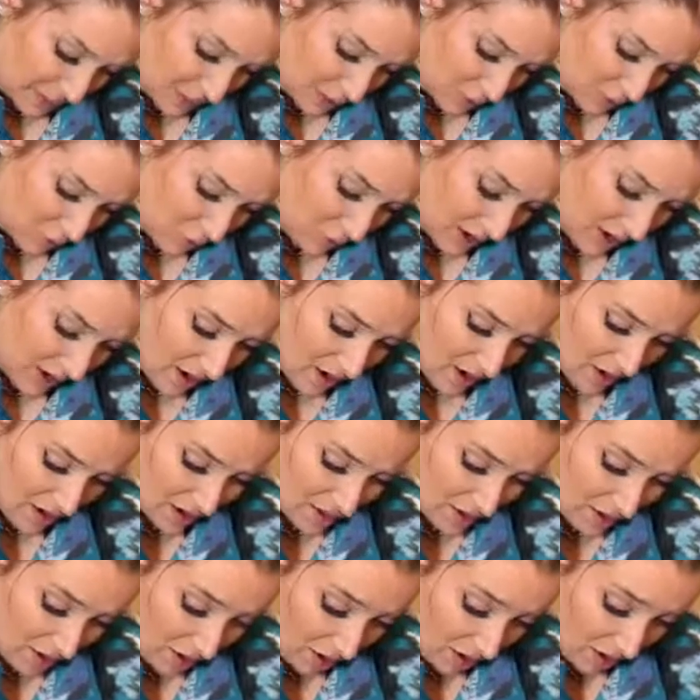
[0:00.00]
I swear
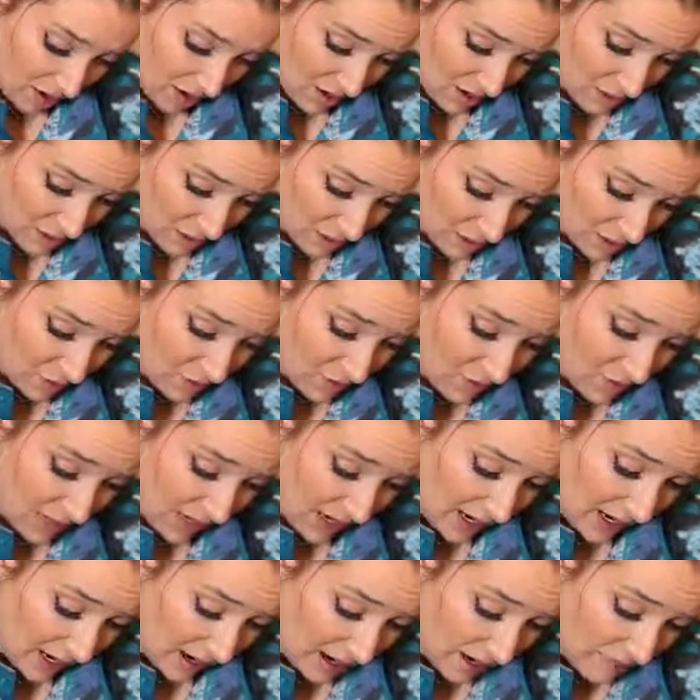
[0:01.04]
to God too,
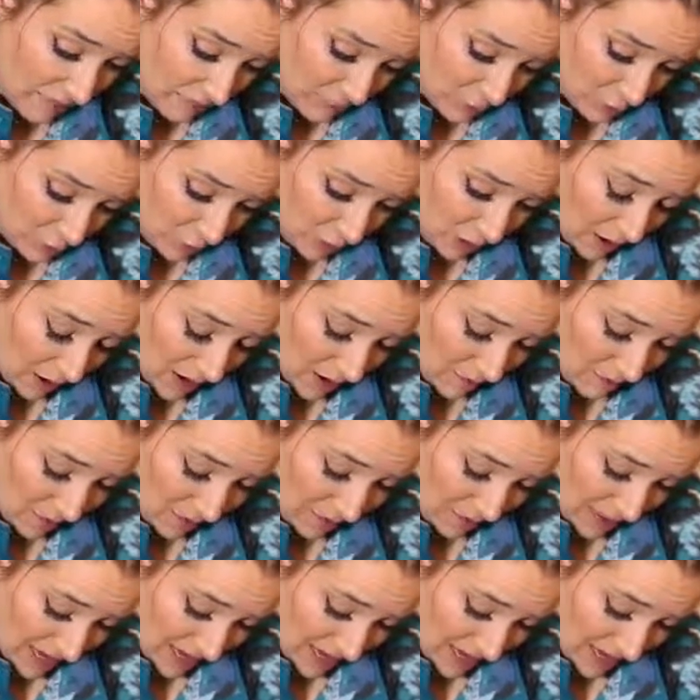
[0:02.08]
like I'm trying my